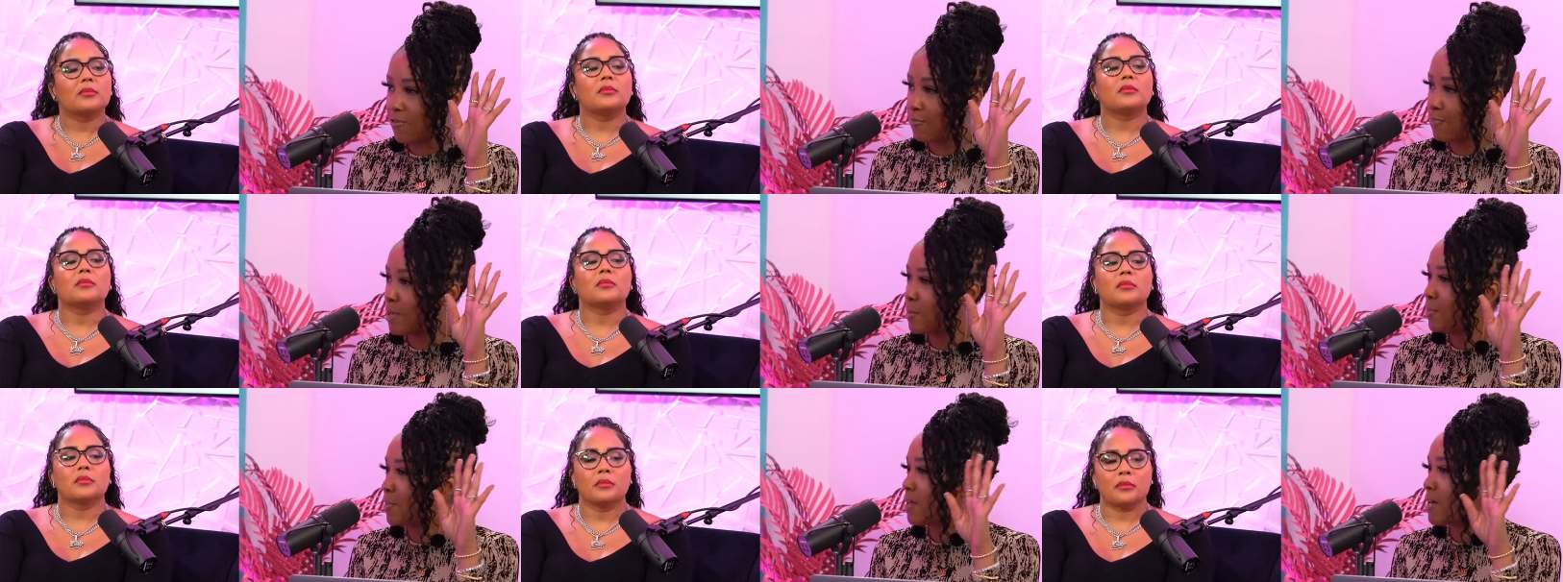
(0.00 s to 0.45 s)

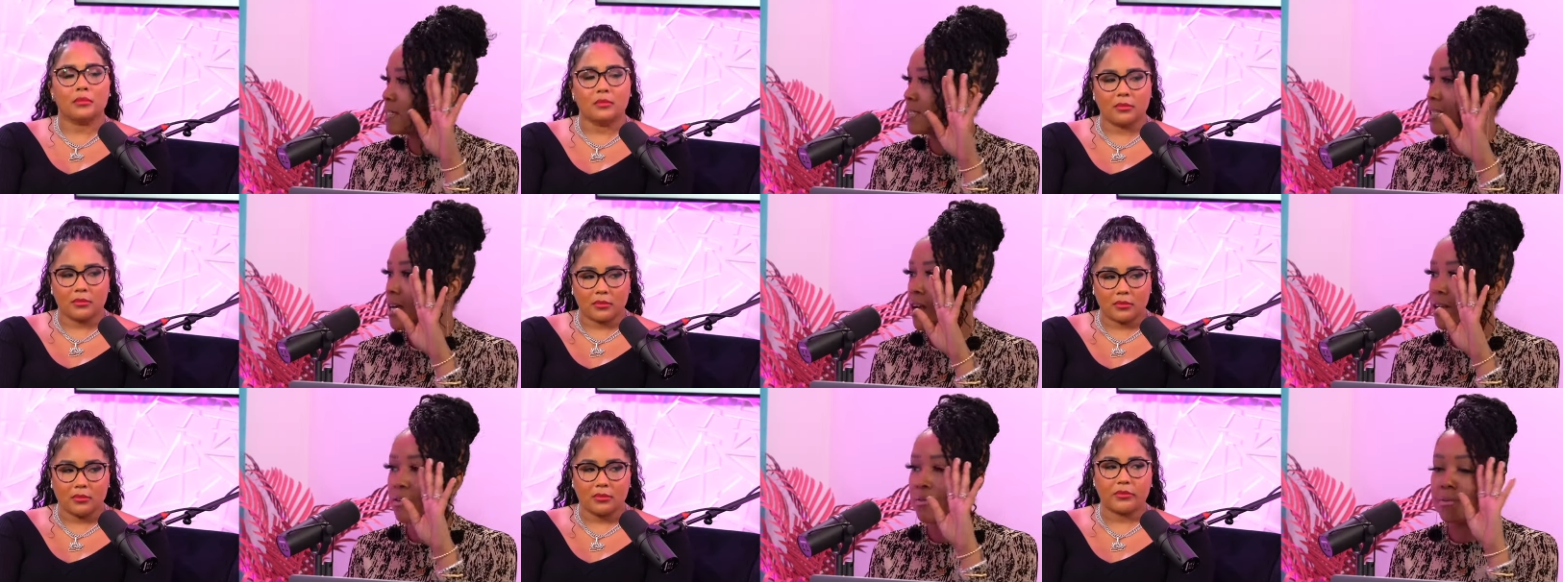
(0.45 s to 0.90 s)
Speaker 1: People are
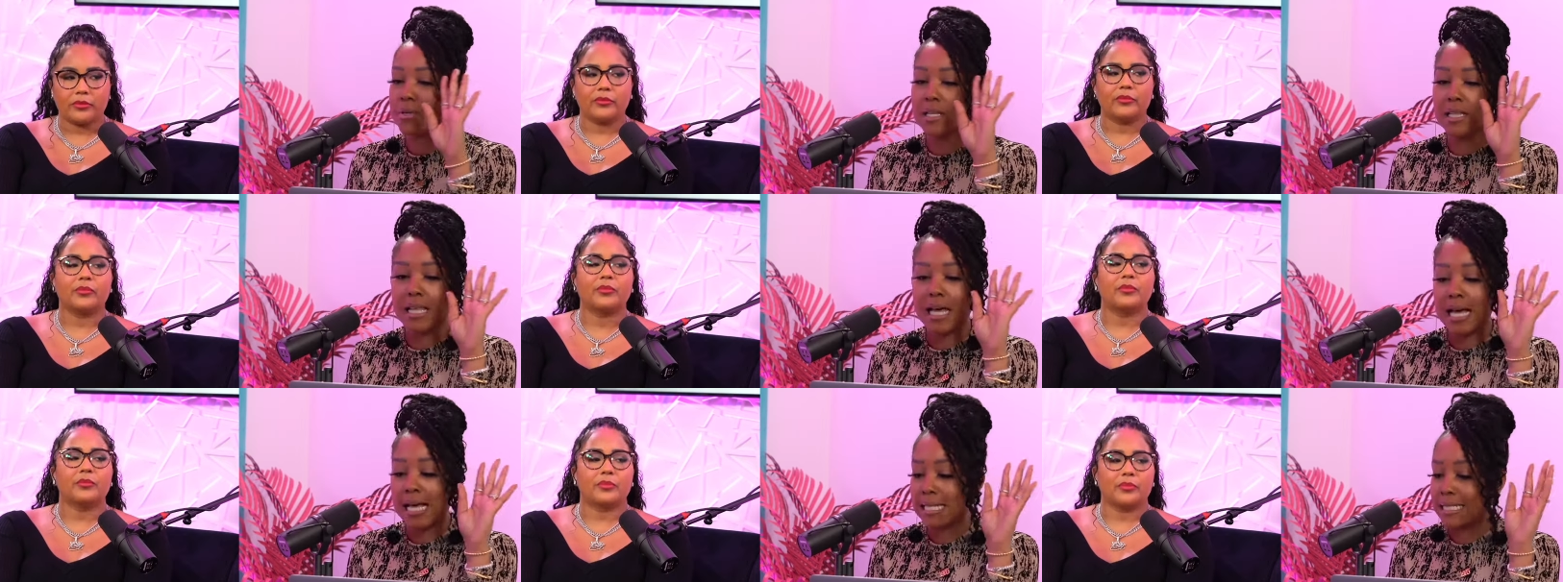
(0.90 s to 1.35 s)
starting to
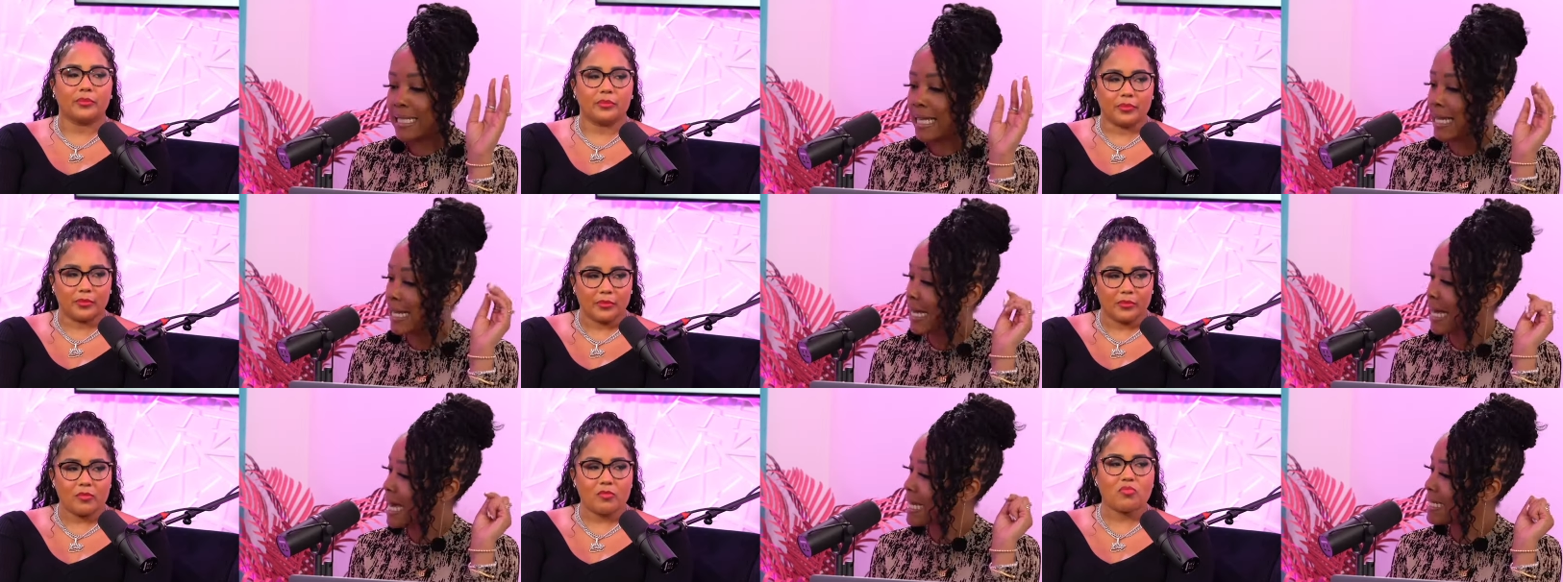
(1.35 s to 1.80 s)
realize they
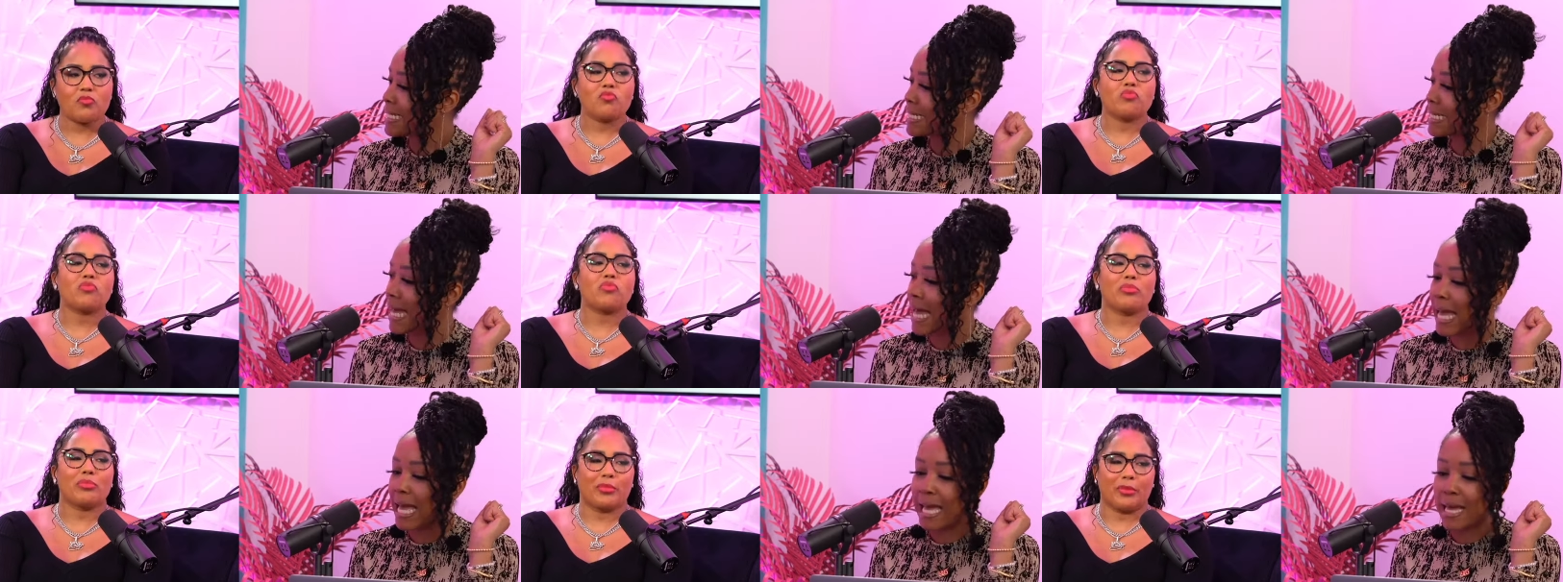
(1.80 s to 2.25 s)
didn't got
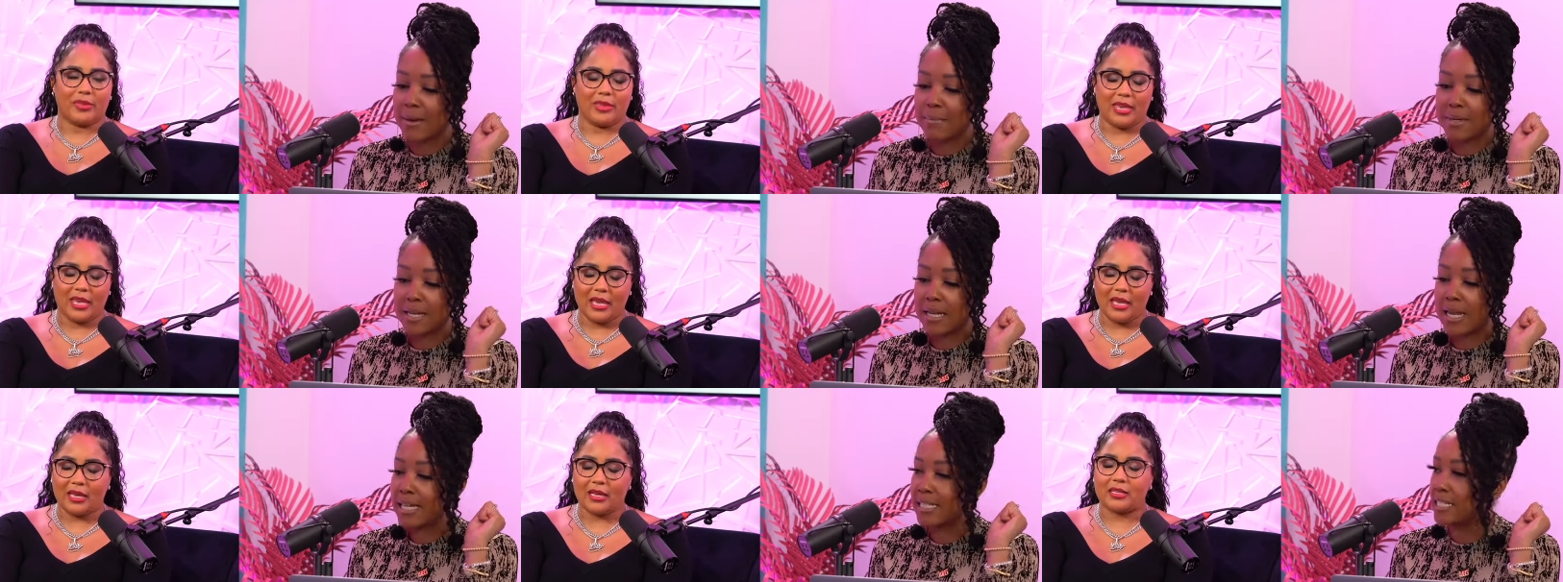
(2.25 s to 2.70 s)
scammed.
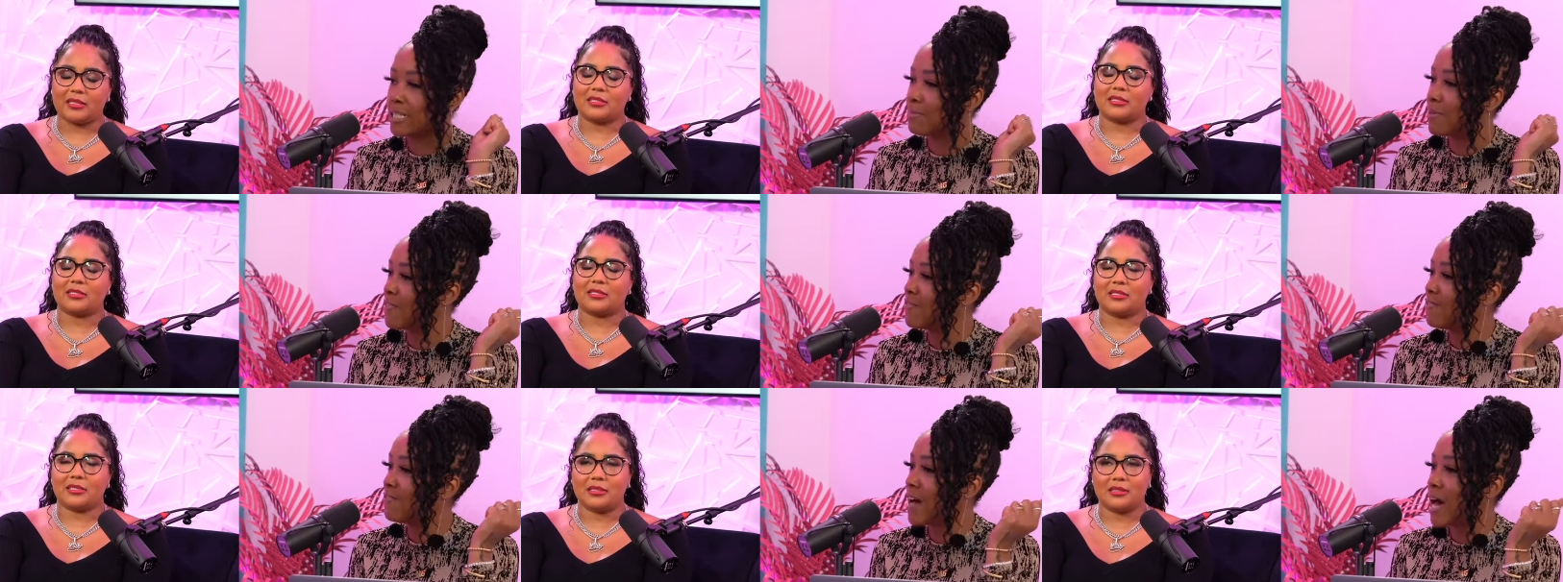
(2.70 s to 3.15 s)
Yes. And they just been
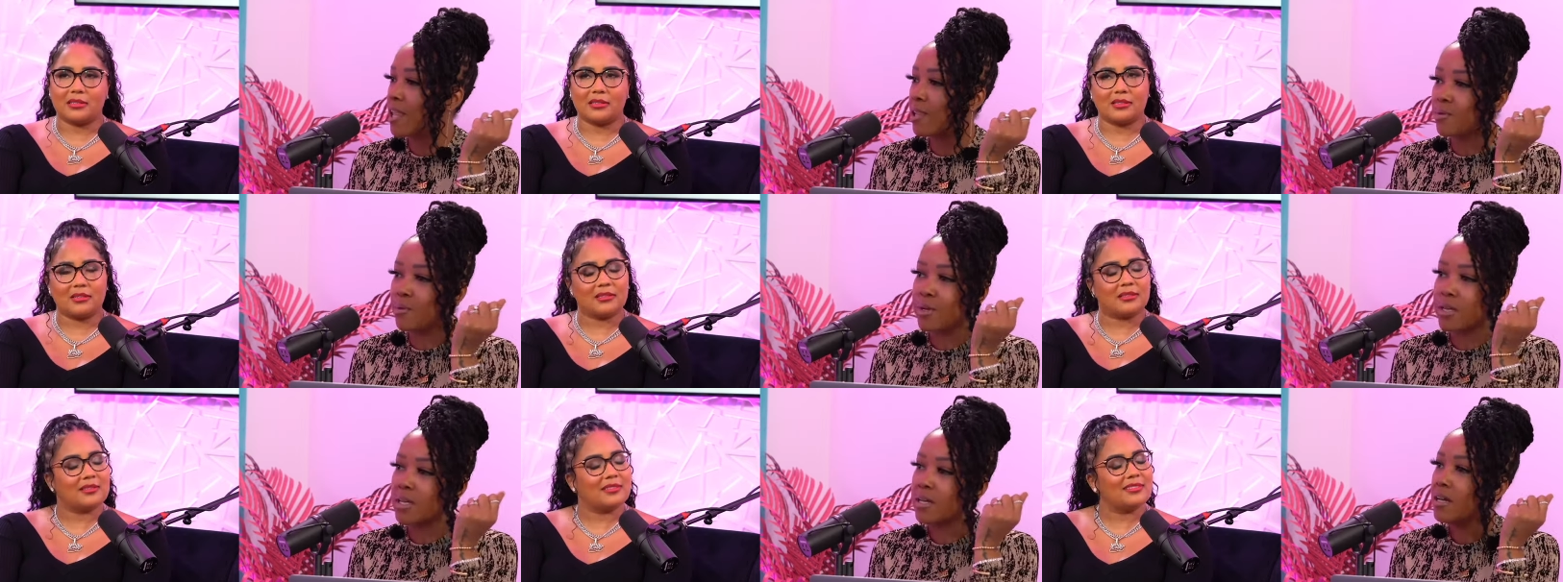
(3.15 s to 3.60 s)

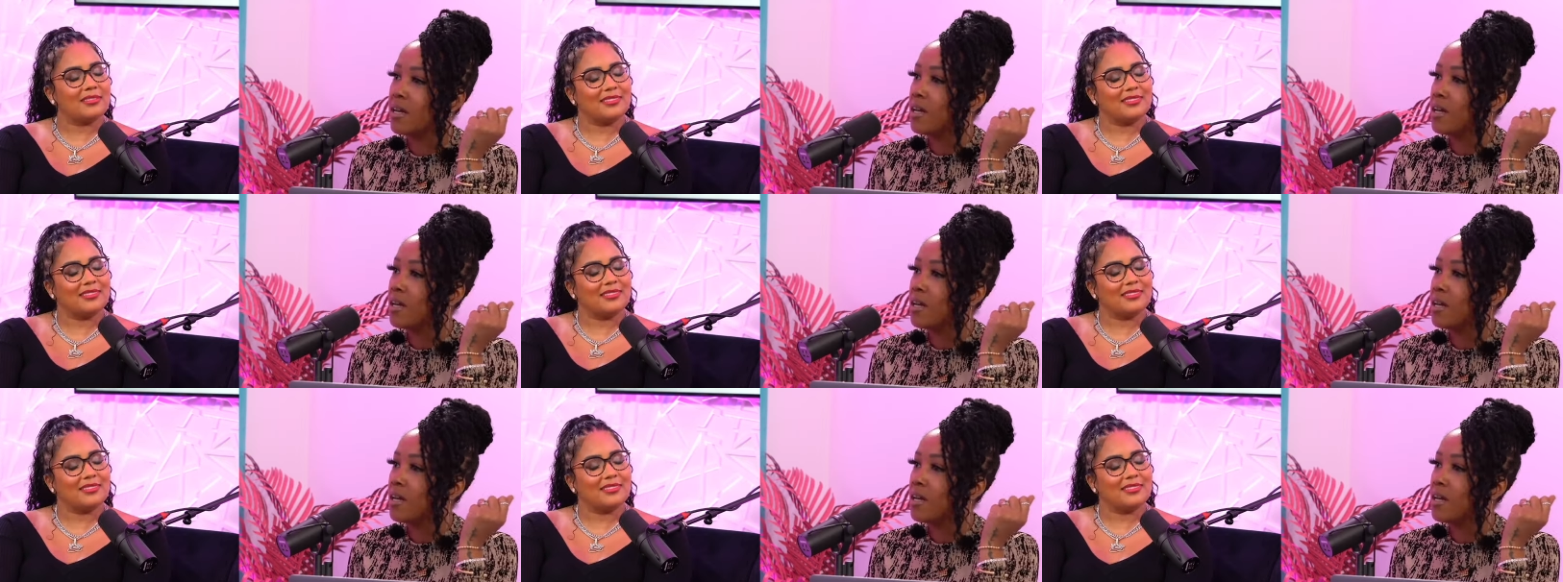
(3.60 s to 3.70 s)
following